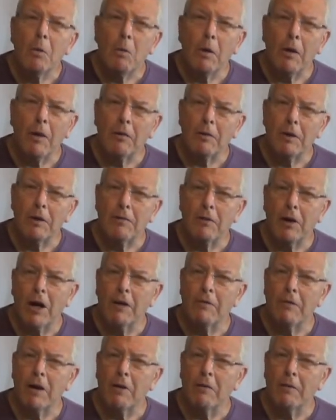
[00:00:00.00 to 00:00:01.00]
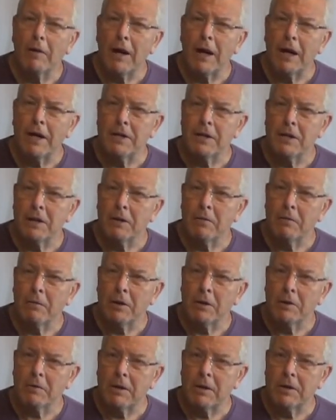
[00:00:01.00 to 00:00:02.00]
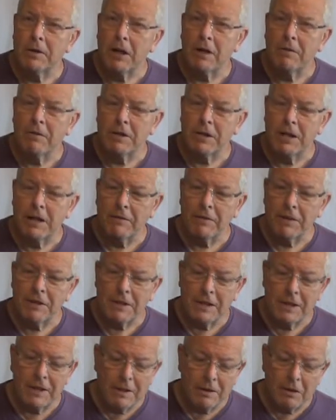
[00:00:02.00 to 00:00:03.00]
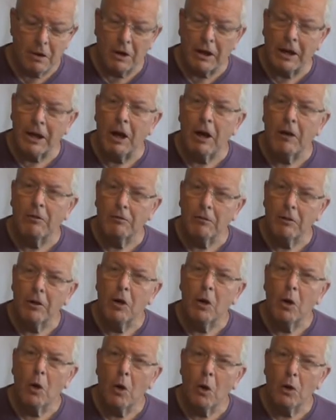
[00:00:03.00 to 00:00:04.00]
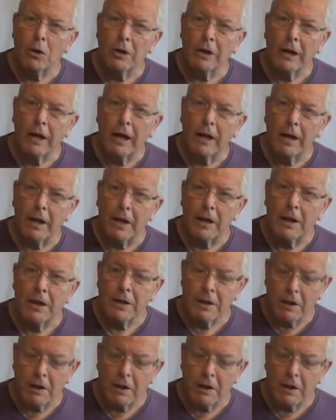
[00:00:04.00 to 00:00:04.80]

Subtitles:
135 over 80 and 120 over 70, knock it off altogether.